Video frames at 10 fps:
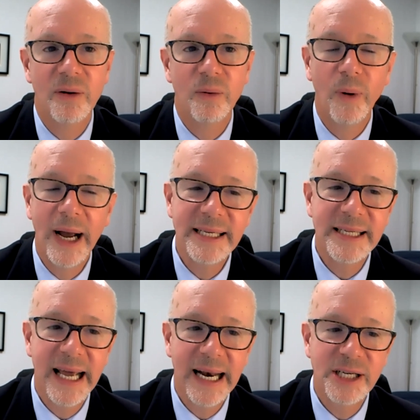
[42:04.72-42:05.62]
way
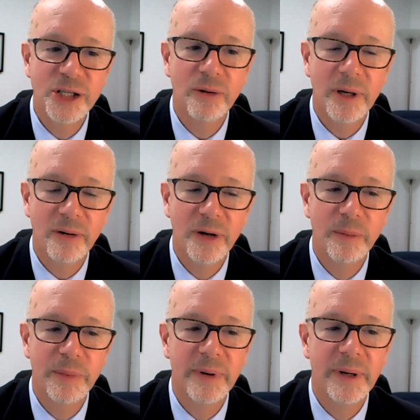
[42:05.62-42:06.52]
to get into a
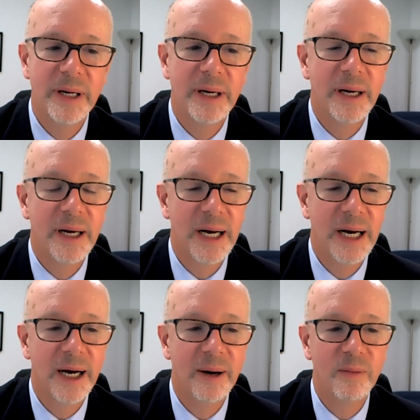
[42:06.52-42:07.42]
group,
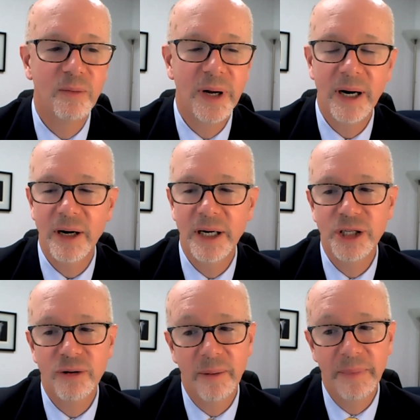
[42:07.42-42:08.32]
we are going to
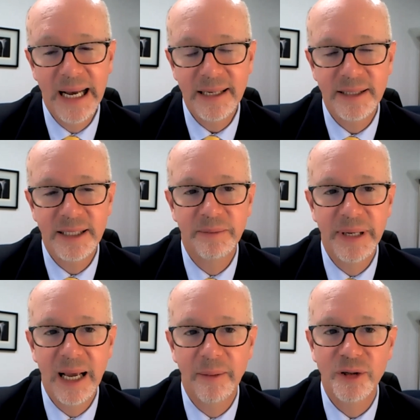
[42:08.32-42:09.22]
do our best to
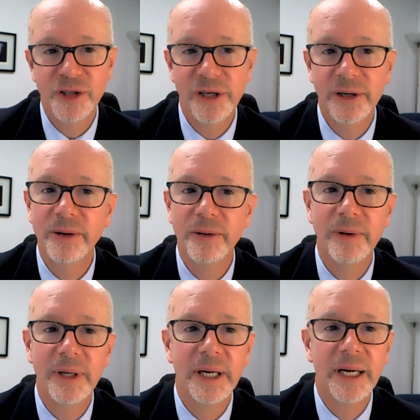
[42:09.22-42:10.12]
be able
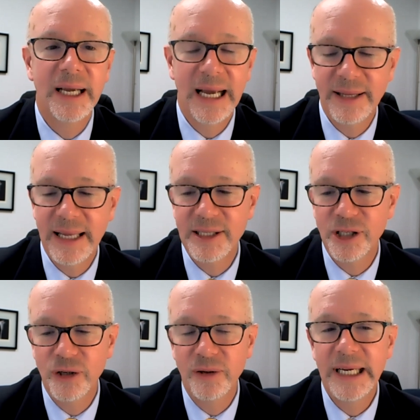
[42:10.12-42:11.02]
to get that
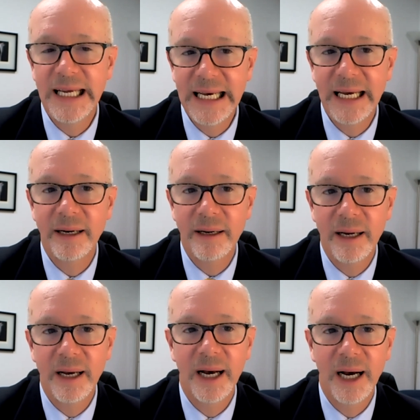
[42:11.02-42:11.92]
student in,
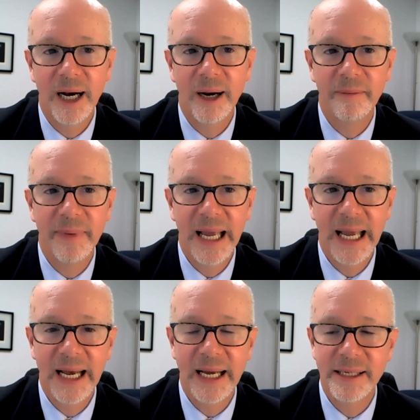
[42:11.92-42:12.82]

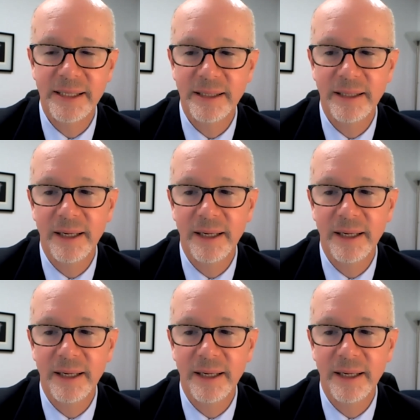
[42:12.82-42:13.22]
and